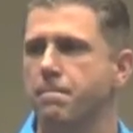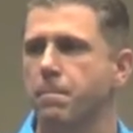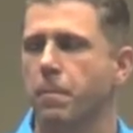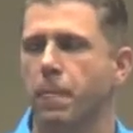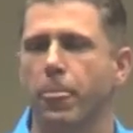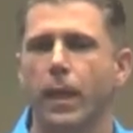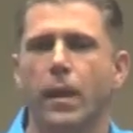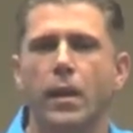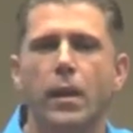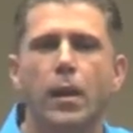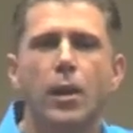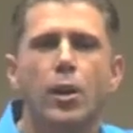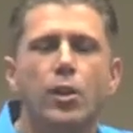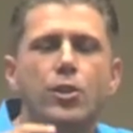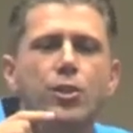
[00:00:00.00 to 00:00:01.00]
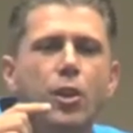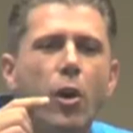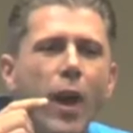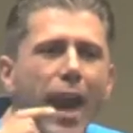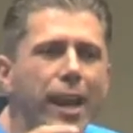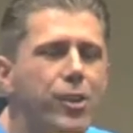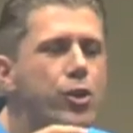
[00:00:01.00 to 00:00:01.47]
Yes. So,
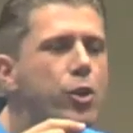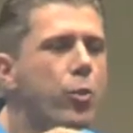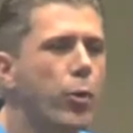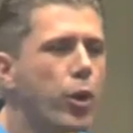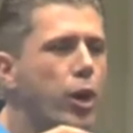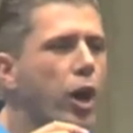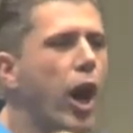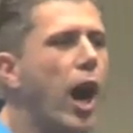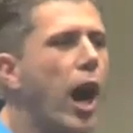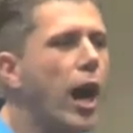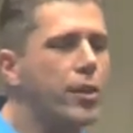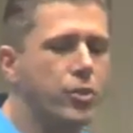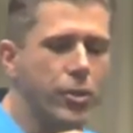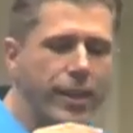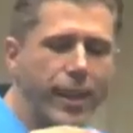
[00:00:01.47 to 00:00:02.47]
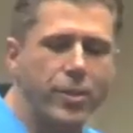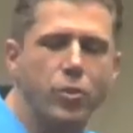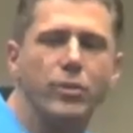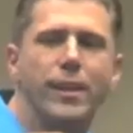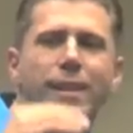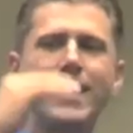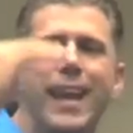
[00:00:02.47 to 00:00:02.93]
as you work hard to get to
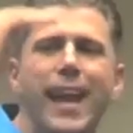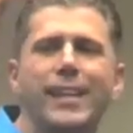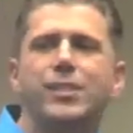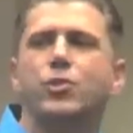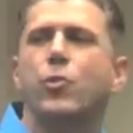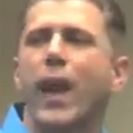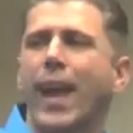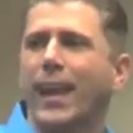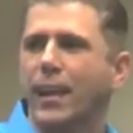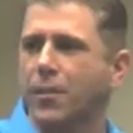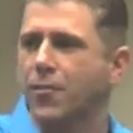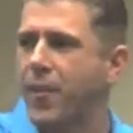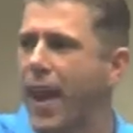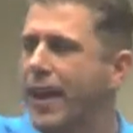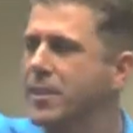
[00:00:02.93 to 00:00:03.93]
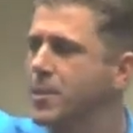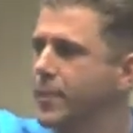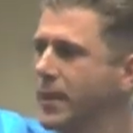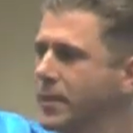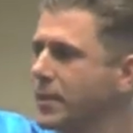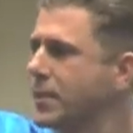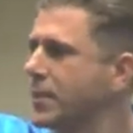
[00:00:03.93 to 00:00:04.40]
the next rank
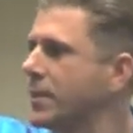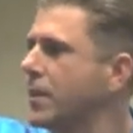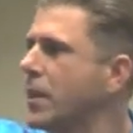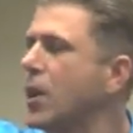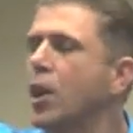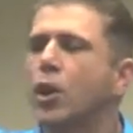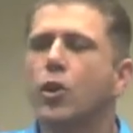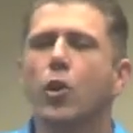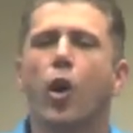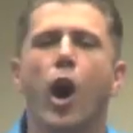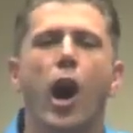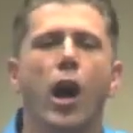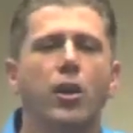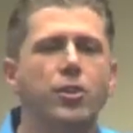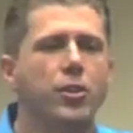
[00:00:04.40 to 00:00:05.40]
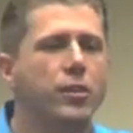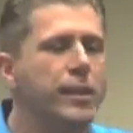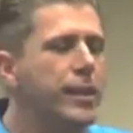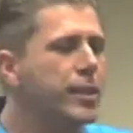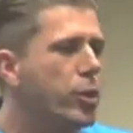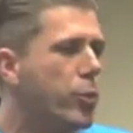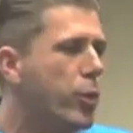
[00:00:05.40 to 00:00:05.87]
advancement, you also
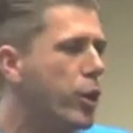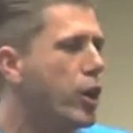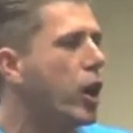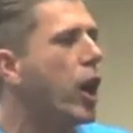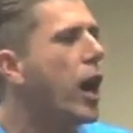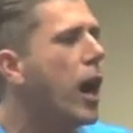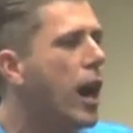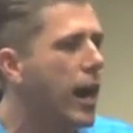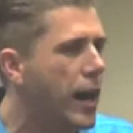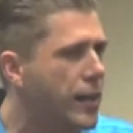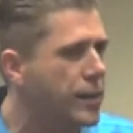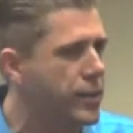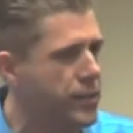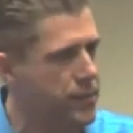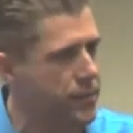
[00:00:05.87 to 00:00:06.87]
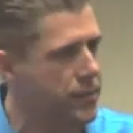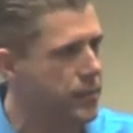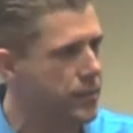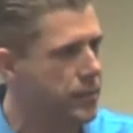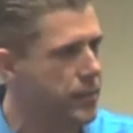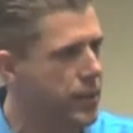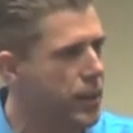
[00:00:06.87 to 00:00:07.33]
need to work hard
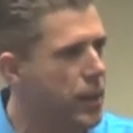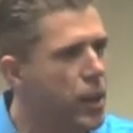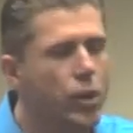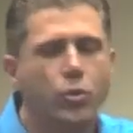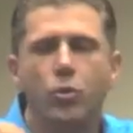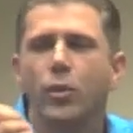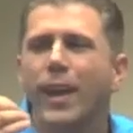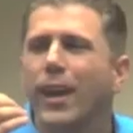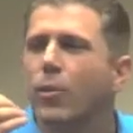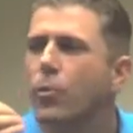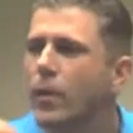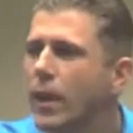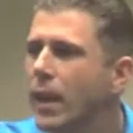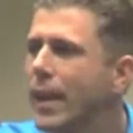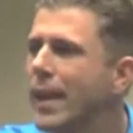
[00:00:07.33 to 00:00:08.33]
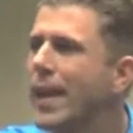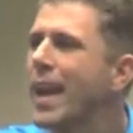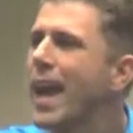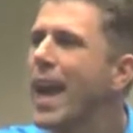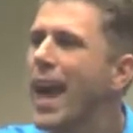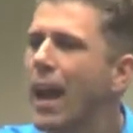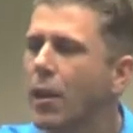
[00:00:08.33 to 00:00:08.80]
to get really
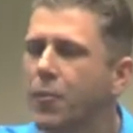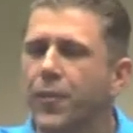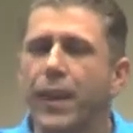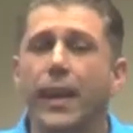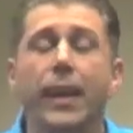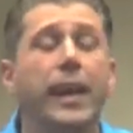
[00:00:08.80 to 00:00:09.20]
healthy.